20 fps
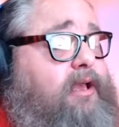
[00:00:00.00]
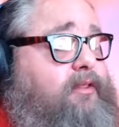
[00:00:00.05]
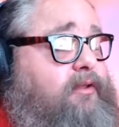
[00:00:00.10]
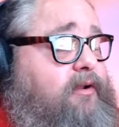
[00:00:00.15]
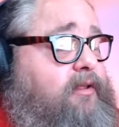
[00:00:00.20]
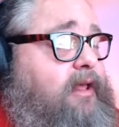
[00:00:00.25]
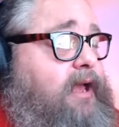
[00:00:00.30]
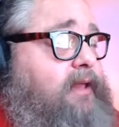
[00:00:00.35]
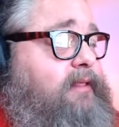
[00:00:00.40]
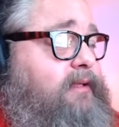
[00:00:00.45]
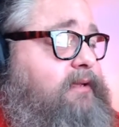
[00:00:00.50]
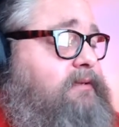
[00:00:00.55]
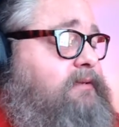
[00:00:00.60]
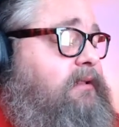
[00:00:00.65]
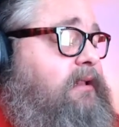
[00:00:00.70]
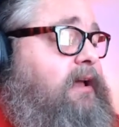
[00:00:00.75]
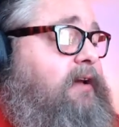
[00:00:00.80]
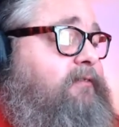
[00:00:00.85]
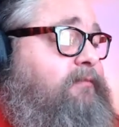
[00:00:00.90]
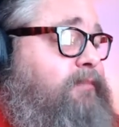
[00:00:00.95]
they're like this
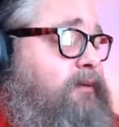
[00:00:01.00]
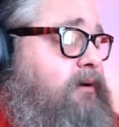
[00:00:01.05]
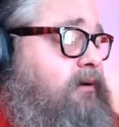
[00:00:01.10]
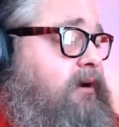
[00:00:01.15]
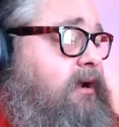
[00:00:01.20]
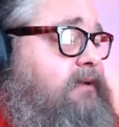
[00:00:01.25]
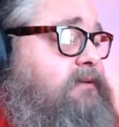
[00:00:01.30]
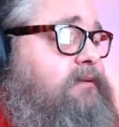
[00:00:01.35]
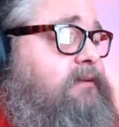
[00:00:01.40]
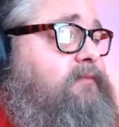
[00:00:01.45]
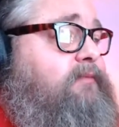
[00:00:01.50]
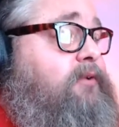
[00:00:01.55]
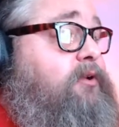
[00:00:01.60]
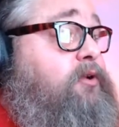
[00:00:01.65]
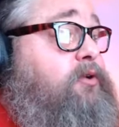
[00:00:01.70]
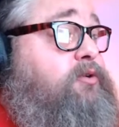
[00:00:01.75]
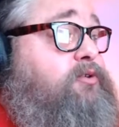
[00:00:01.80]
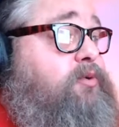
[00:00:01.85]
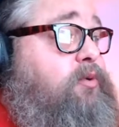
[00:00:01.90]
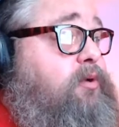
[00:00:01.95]
left progressive
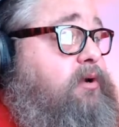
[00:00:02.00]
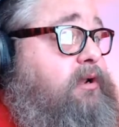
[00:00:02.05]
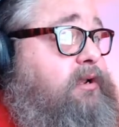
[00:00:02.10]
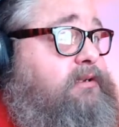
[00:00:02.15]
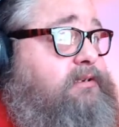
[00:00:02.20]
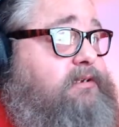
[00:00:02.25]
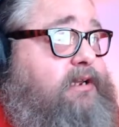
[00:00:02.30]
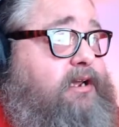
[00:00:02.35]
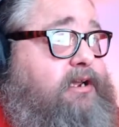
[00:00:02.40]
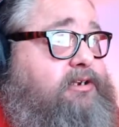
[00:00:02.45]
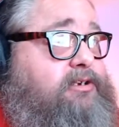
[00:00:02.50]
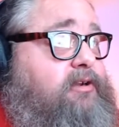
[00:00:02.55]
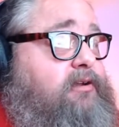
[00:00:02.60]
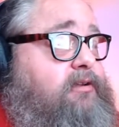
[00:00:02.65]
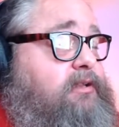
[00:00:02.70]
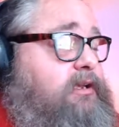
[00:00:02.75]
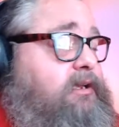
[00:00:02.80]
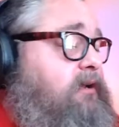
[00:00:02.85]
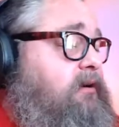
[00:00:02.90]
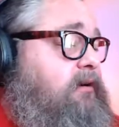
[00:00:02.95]
news organization on
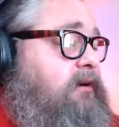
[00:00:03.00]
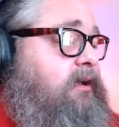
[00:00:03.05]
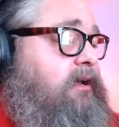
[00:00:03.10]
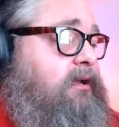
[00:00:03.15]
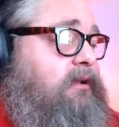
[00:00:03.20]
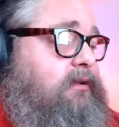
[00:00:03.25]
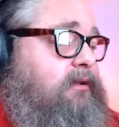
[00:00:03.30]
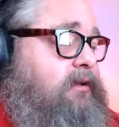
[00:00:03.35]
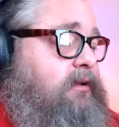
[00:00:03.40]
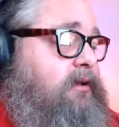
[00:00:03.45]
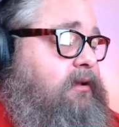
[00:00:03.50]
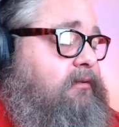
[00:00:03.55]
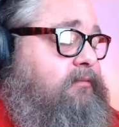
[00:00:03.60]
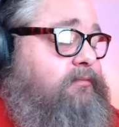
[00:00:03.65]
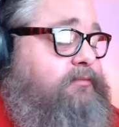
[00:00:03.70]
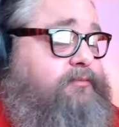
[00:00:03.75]
the internet, you know.